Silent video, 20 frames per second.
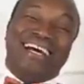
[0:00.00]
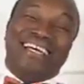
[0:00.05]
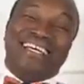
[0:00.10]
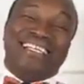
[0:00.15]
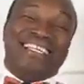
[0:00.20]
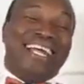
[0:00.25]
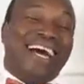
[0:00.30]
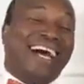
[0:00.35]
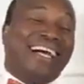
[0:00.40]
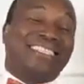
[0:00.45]

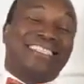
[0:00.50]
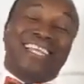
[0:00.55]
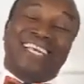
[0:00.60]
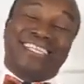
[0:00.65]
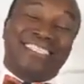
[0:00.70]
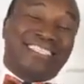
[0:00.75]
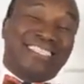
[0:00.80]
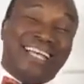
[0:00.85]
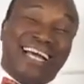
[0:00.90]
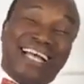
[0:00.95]
That's
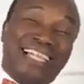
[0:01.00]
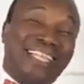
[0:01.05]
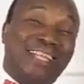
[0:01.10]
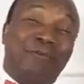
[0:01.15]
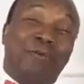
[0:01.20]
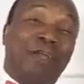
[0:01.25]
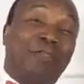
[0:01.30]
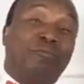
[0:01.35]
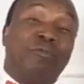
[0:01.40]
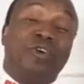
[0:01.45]
exactly
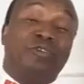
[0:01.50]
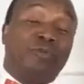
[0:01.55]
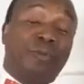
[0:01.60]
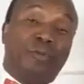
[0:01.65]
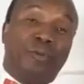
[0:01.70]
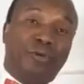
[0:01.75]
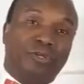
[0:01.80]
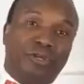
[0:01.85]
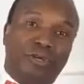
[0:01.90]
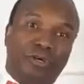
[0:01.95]
what most people
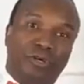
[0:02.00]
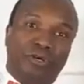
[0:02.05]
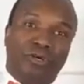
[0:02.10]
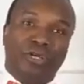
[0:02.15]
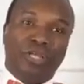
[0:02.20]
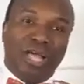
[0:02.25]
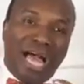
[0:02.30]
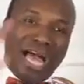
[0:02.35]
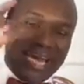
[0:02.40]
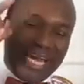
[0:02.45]
do.
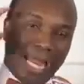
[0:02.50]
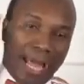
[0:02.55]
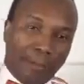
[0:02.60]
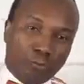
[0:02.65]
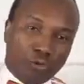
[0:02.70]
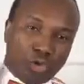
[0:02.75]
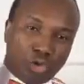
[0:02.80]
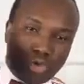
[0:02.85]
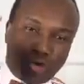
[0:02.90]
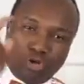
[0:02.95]
And I'm
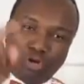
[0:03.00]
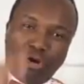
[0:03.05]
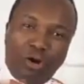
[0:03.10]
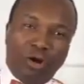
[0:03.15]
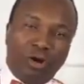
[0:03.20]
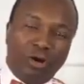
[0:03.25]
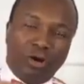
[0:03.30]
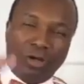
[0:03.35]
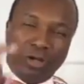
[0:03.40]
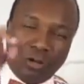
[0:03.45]

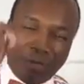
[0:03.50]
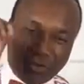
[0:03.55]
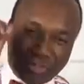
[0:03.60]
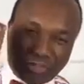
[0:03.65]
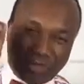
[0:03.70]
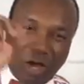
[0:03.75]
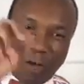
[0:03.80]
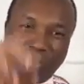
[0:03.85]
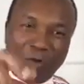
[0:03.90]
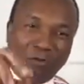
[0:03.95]
sure
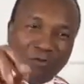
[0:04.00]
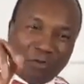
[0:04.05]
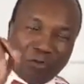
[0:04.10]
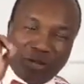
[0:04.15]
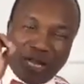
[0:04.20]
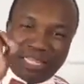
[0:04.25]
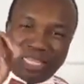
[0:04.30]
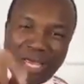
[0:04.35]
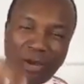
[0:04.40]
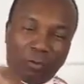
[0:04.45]
some of you
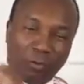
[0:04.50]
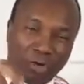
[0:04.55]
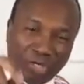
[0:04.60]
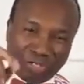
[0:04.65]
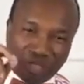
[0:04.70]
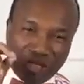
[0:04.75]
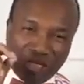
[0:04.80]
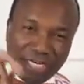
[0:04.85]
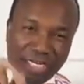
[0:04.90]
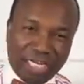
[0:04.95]
that are
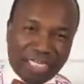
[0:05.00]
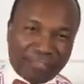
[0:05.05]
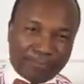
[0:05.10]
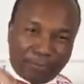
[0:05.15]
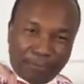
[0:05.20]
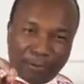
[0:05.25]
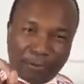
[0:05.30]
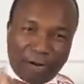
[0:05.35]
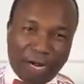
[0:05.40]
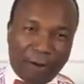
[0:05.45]
watching this
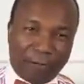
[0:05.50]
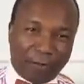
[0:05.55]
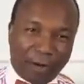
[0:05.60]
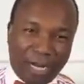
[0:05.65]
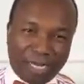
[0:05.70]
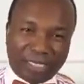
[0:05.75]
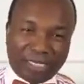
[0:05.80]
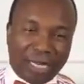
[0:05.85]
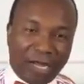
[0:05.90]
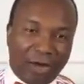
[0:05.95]
program
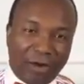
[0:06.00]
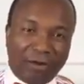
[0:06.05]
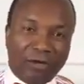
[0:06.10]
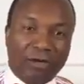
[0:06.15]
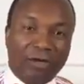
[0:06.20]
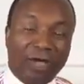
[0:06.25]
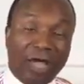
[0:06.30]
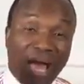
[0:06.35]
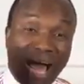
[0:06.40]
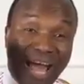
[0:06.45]
right now
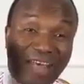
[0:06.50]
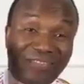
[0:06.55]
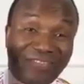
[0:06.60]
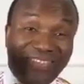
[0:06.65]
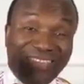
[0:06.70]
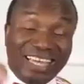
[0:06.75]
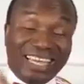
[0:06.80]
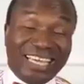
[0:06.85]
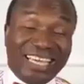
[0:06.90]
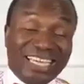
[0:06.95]
are
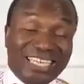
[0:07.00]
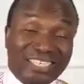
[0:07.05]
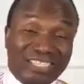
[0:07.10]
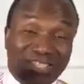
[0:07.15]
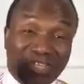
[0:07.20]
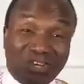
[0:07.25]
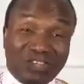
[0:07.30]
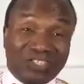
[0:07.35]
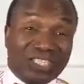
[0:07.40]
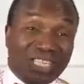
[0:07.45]
thinking
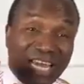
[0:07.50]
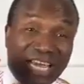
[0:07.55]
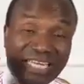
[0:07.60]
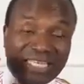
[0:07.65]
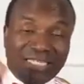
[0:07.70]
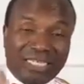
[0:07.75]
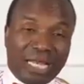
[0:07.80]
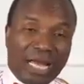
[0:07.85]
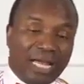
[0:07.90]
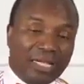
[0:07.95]
just like
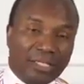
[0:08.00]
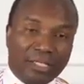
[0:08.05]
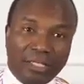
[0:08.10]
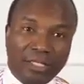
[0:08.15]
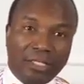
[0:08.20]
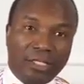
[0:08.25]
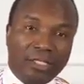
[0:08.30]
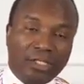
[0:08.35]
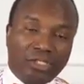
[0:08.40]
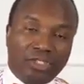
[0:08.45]
that.
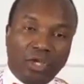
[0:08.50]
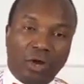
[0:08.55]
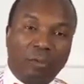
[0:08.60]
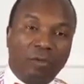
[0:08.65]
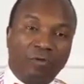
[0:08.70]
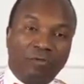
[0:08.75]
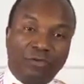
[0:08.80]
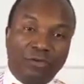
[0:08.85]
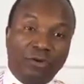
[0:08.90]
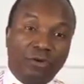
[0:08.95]
Some
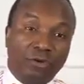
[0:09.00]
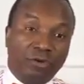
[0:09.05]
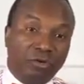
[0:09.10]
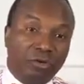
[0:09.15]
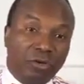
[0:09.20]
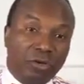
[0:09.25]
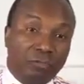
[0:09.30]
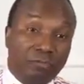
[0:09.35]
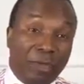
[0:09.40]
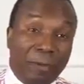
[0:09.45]
of
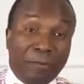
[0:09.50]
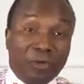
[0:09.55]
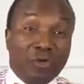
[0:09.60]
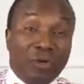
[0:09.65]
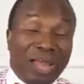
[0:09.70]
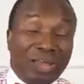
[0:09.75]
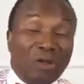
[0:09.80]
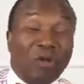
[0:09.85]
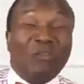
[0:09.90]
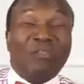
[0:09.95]
you, maybe you are
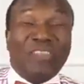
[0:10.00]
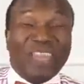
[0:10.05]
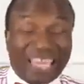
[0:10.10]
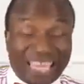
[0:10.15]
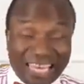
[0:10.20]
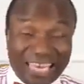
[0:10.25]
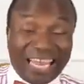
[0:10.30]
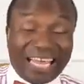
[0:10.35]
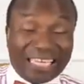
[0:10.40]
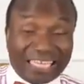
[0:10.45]
not
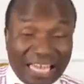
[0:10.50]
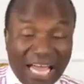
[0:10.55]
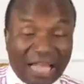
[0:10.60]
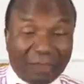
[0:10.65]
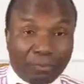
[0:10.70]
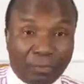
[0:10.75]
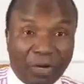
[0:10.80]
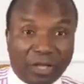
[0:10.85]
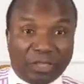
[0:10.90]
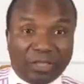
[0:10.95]
thinking like that,
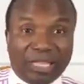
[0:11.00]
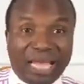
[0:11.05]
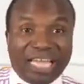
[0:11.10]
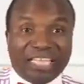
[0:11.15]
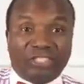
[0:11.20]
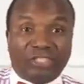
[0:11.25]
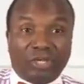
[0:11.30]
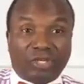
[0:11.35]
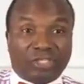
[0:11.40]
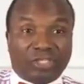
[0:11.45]
but
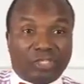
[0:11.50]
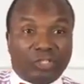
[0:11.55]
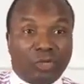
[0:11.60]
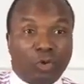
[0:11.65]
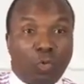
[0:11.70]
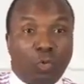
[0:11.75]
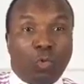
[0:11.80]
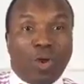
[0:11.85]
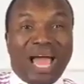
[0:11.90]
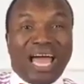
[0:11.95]
that's just
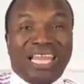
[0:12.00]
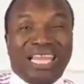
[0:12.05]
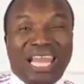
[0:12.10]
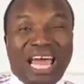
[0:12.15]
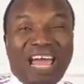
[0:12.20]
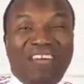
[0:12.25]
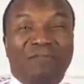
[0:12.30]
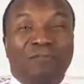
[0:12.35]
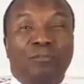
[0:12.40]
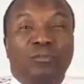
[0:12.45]
where
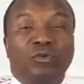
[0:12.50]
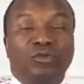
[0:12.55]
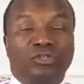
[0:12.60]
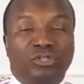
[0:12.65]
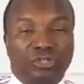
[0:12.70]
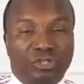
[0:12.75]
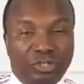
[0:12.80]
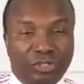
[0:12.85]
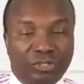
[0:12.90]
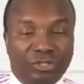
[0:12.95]
life puts you.